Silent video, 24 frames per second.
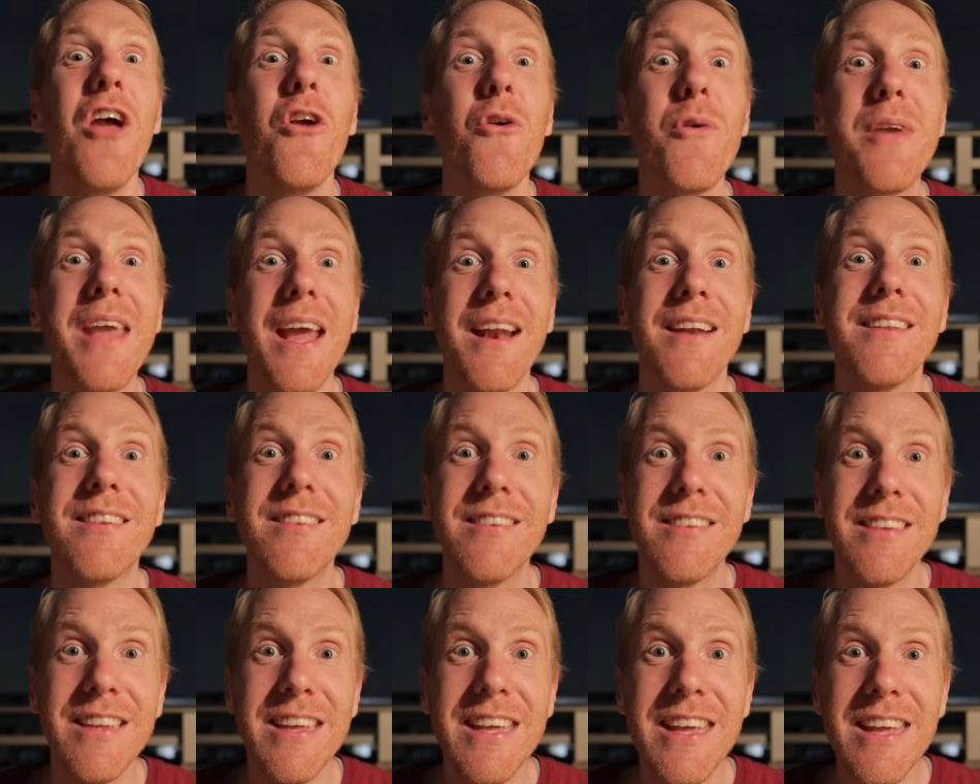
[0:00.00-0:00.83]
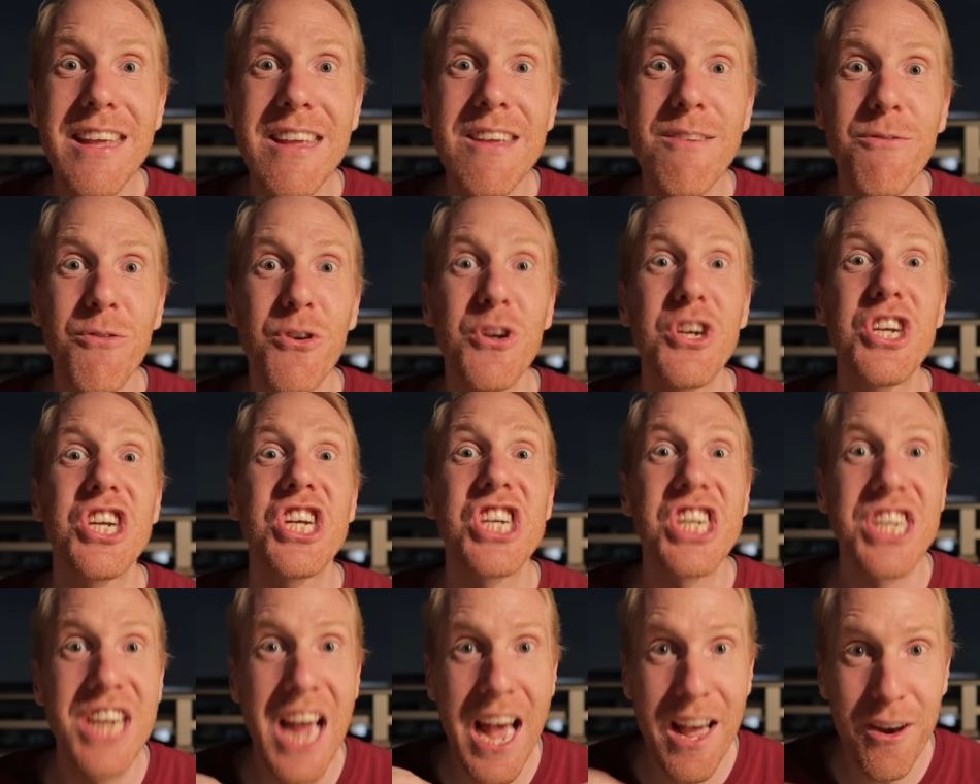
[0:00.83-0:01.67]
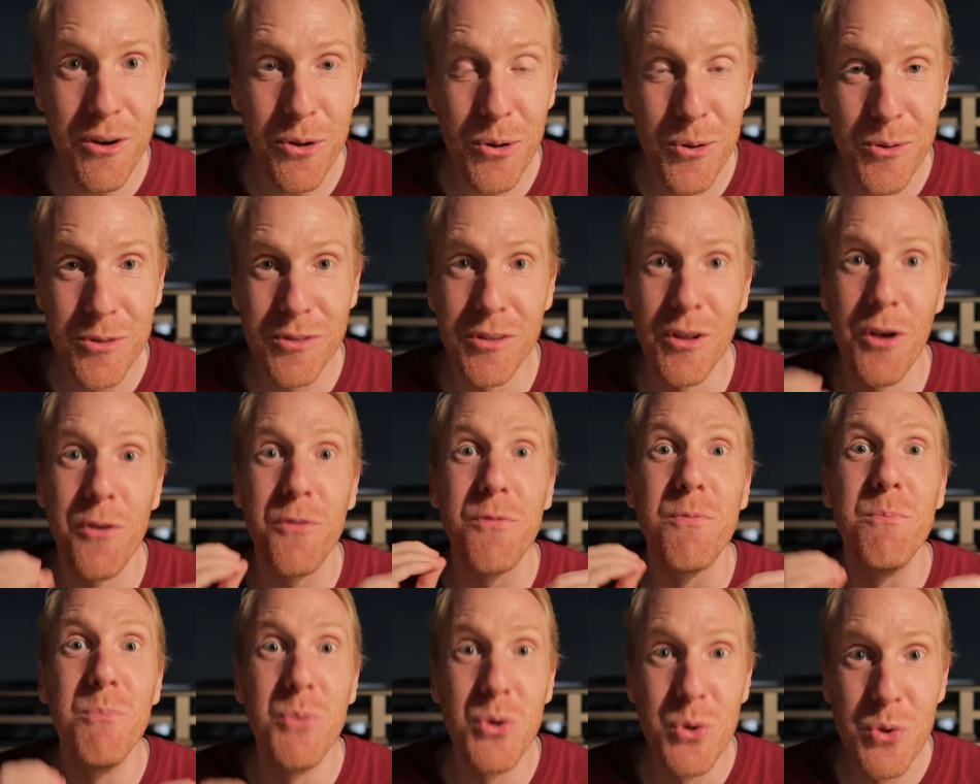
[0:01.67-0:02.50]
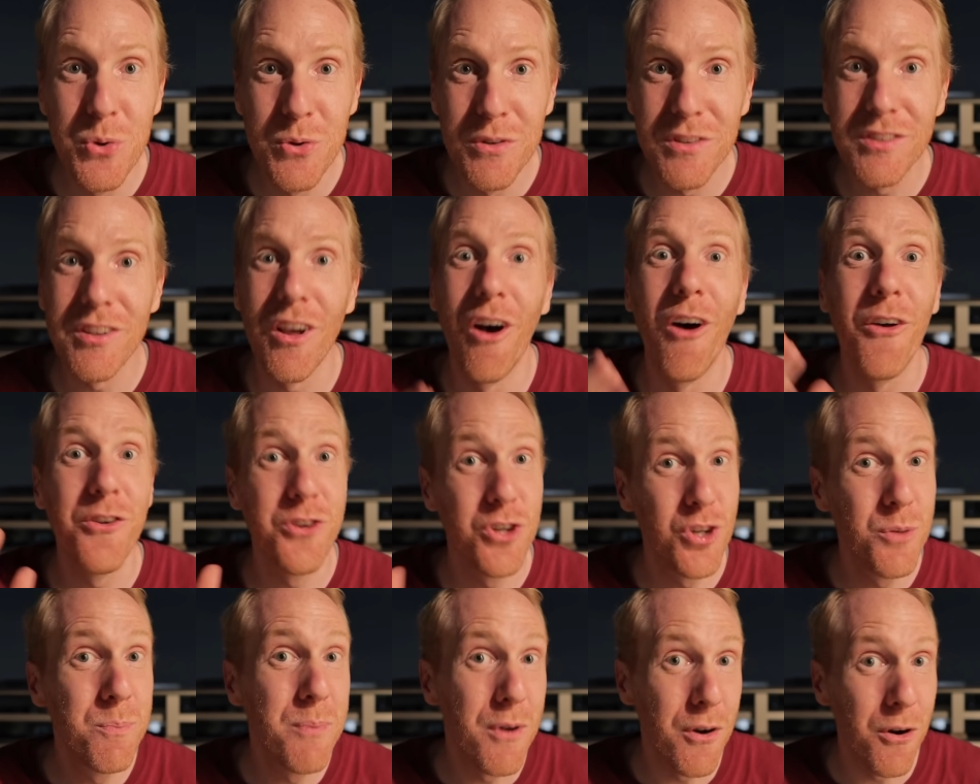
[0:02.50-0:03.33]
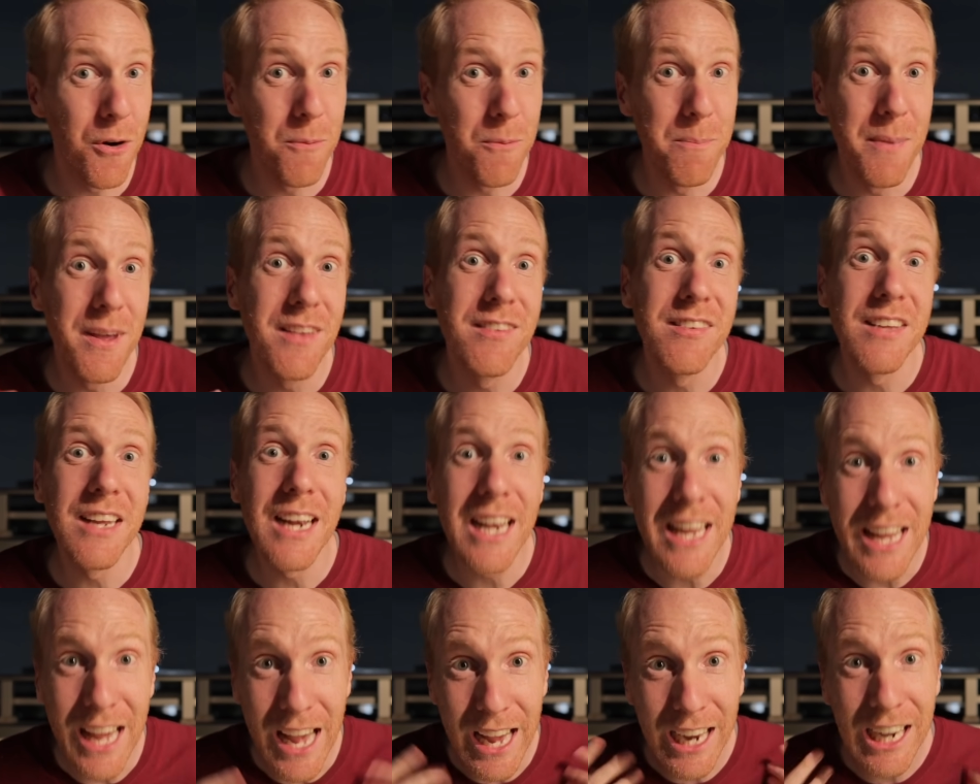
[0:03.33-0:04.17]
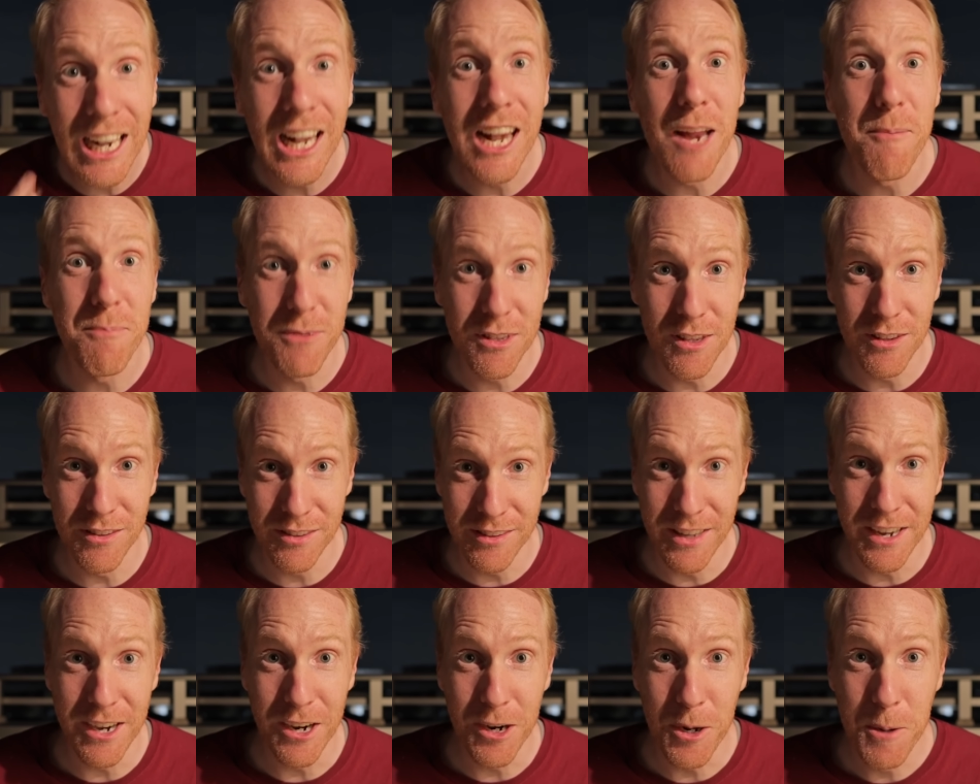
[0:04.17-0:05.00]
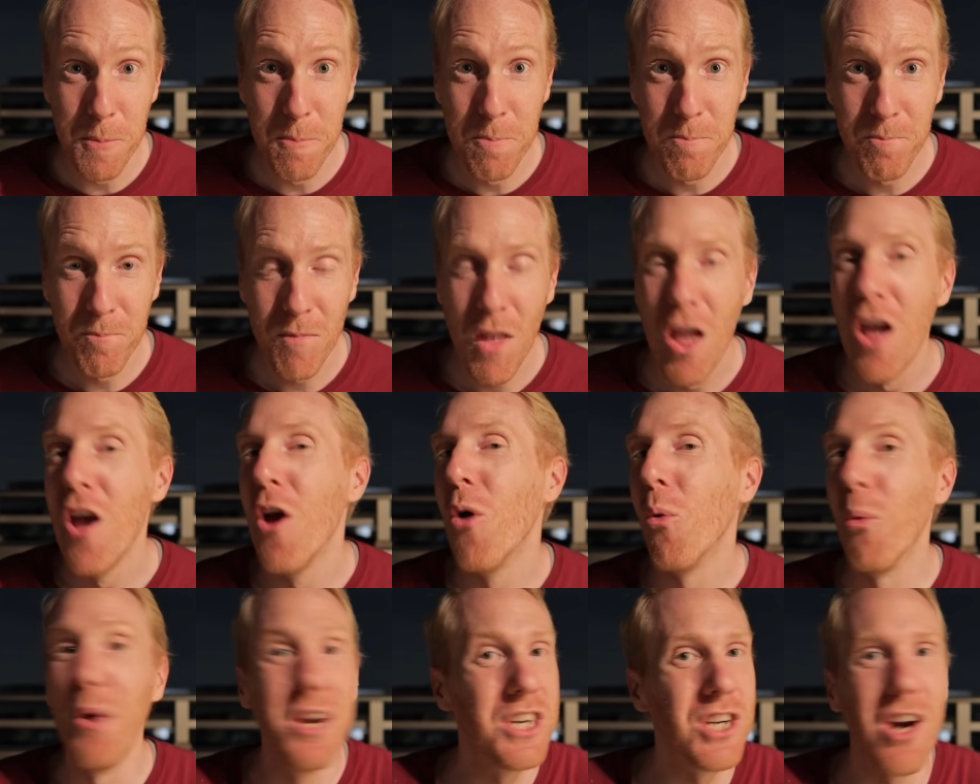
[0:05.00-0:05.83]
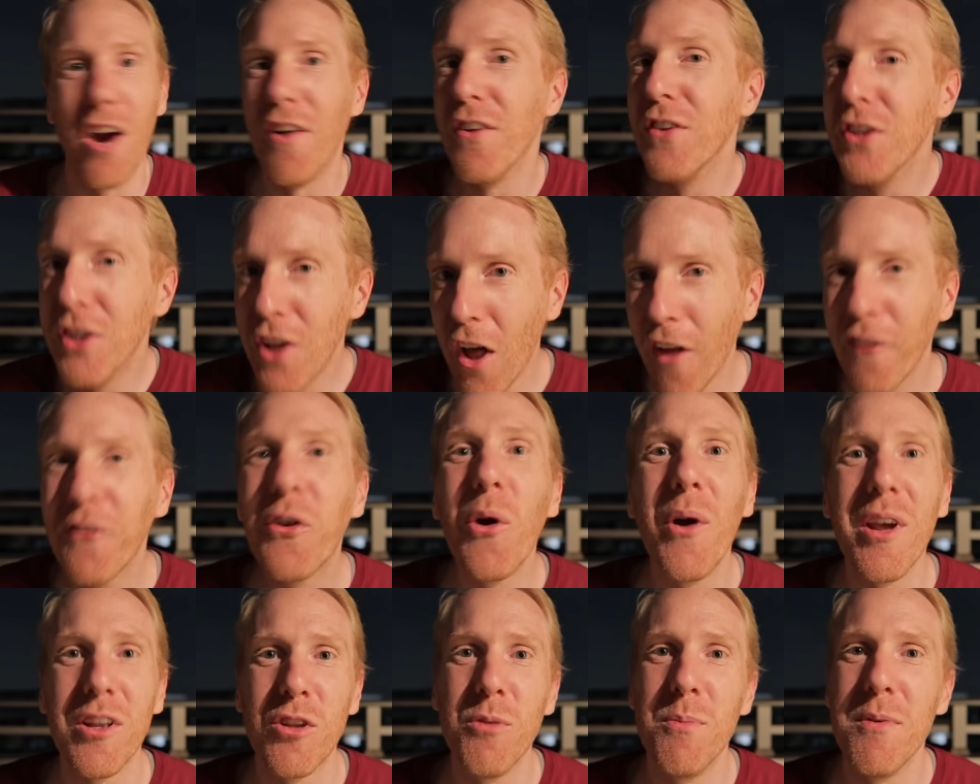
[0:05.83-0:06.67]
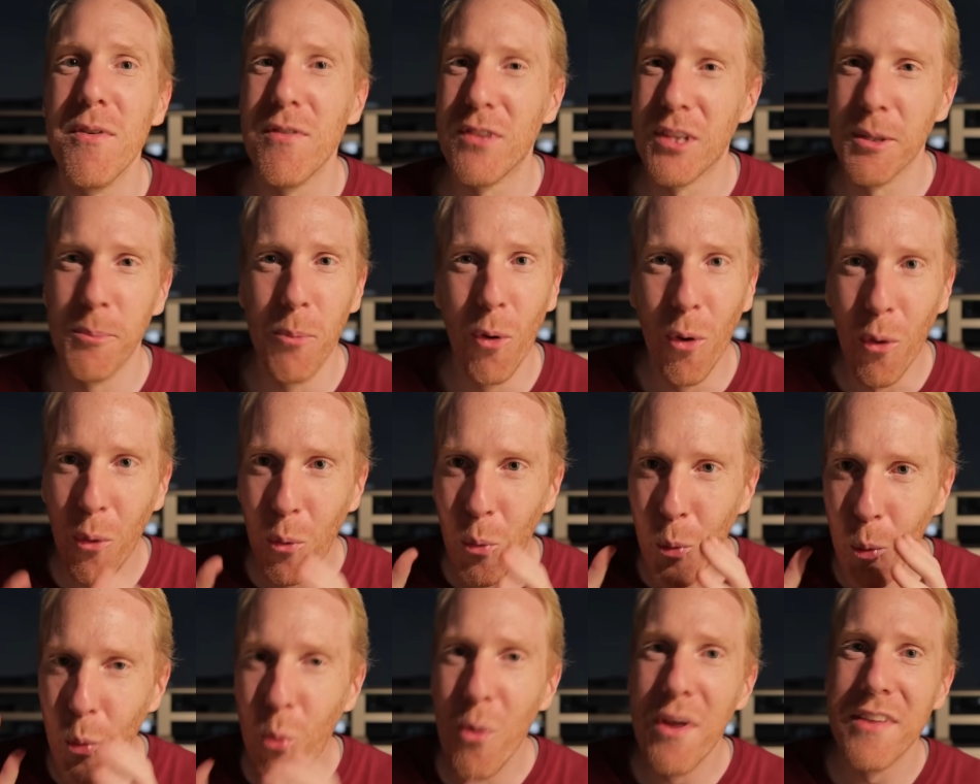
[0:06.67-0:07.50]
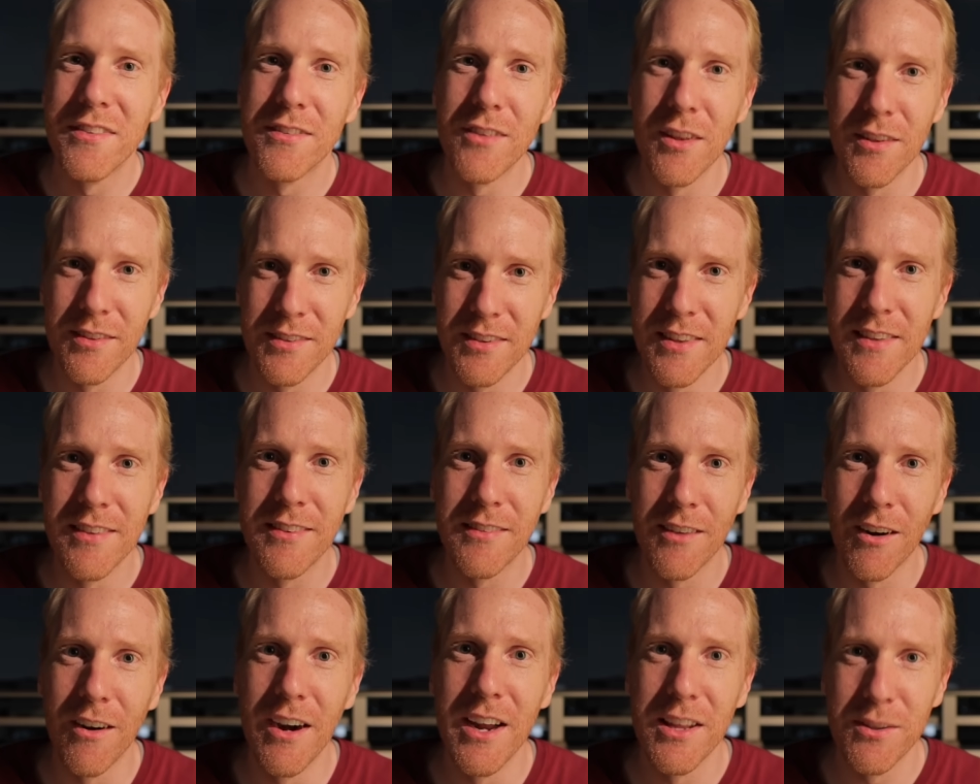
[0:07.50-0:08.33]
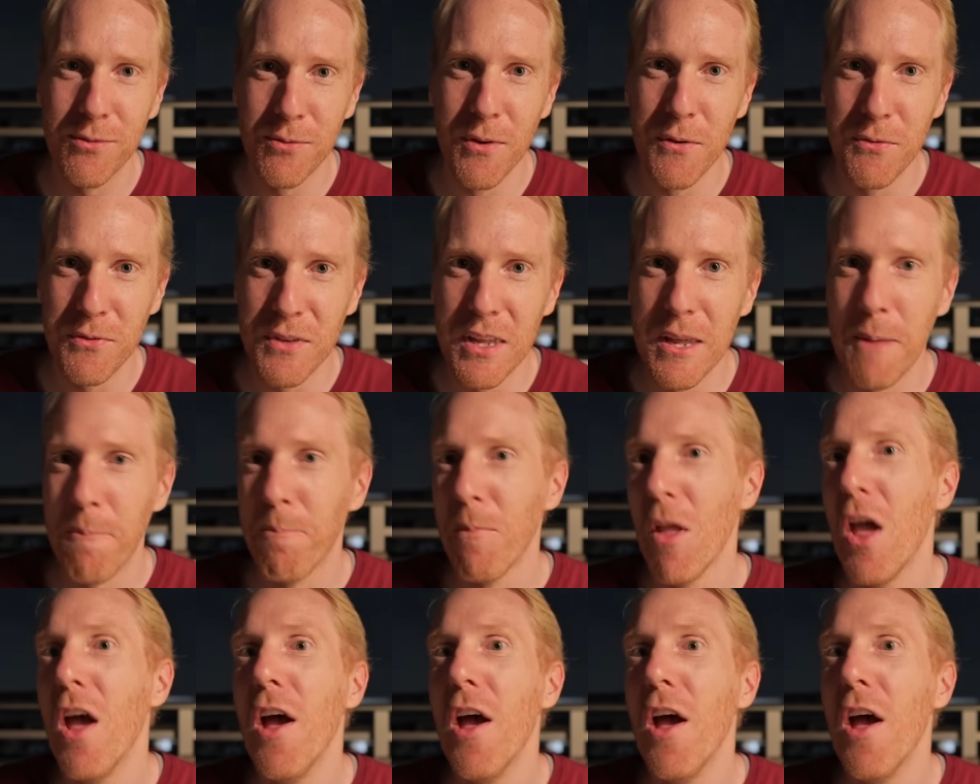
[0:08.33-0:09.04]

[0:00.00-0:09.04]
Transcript: You can see even shadows of moons on Jupiter, basically eclipses there, which are not going to be visible with the Seestar S50.